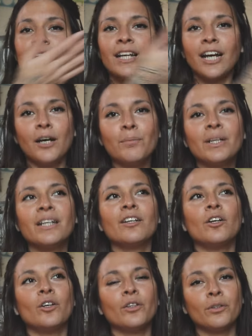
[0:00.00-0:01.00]

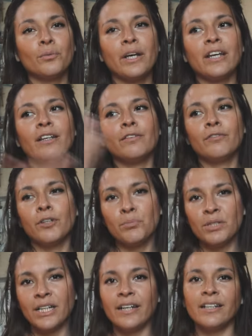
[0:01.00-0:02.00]
coming all the way from
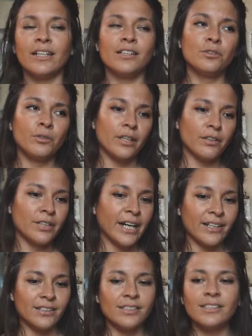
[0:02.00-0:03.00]
China to the
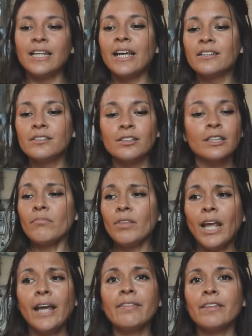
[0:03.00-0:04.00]
United States.
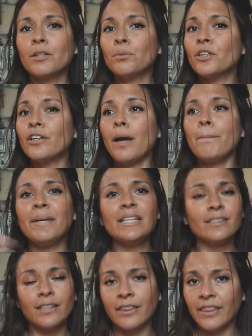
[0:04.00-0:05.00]
And there were
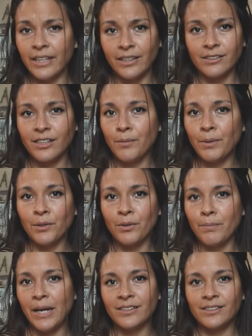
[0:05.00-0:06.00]
amazing things about the
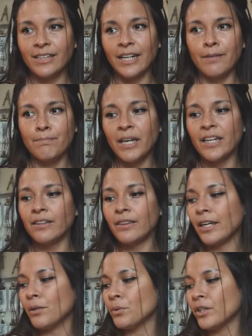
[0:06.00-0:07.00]
mats that I made.
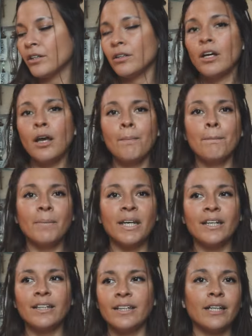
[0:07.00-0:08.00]
They were
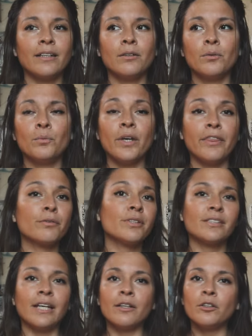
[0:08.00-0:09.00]
made with
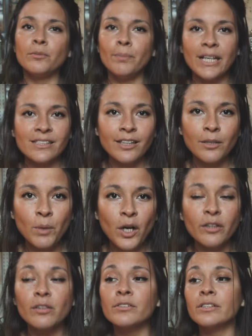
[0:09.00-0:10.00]
recycled plastic
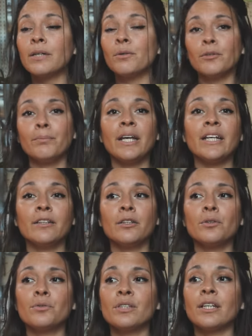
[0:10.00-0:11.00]
bottles. They were made
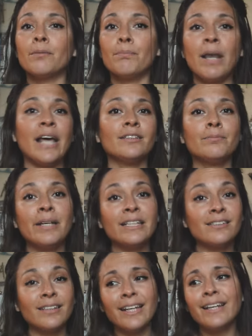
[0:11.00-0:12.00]
using
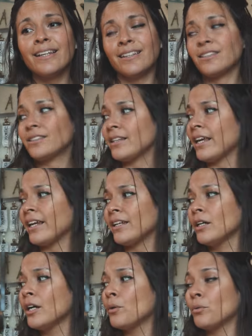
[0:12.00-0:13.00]
plant-based inks.
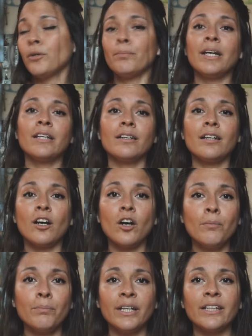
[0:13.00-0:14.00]
They were made in a
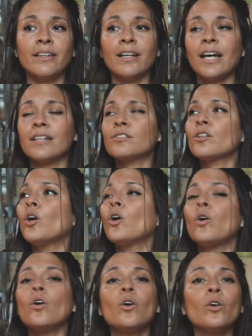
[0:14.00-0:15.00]
company that has
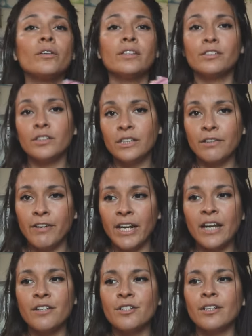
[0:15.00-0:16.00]
all the
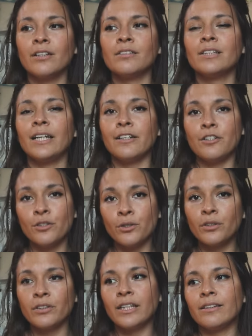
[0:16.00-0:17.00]
certifications that
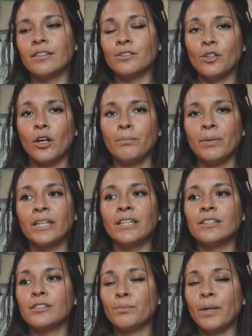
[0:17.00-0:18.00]
ensure this
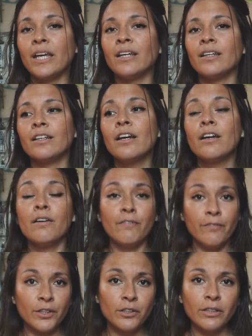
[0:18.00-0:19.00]
company is paying
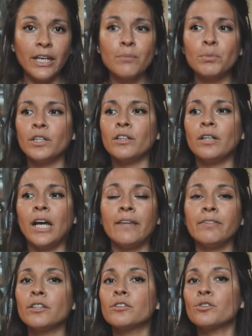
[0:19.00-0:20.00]
fair labor
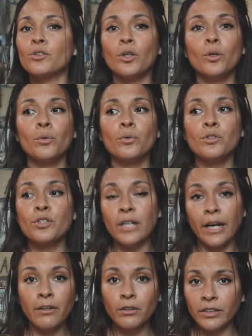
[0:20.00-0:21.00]
and there's no
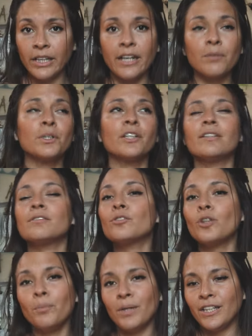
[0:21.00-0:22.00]
child labor and
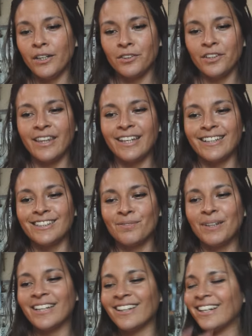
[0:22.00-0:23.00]
so many other things,
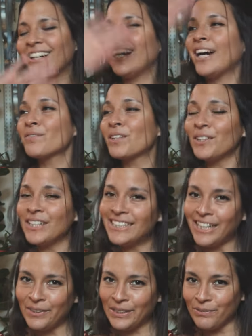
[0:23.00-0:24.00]
but I'm going
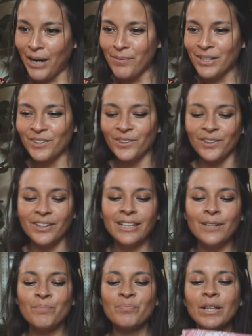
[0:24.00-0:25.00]
down a rabbit hole.
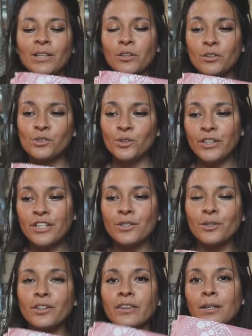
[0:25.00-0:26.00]
Long story
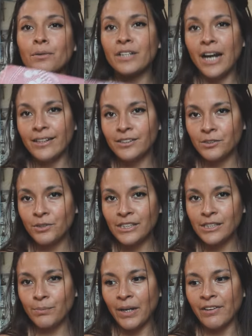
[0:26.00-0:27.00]
short, they were not as
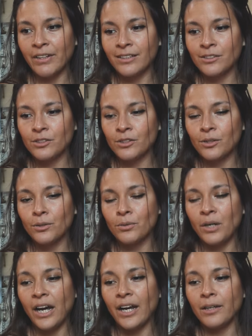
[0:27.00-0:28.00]
transparent,
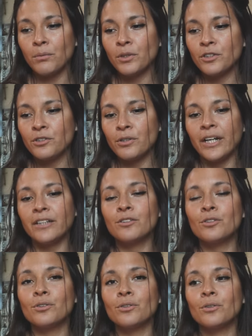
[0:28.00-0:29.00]
so I will try
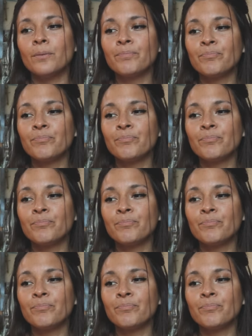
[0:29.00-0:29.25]
to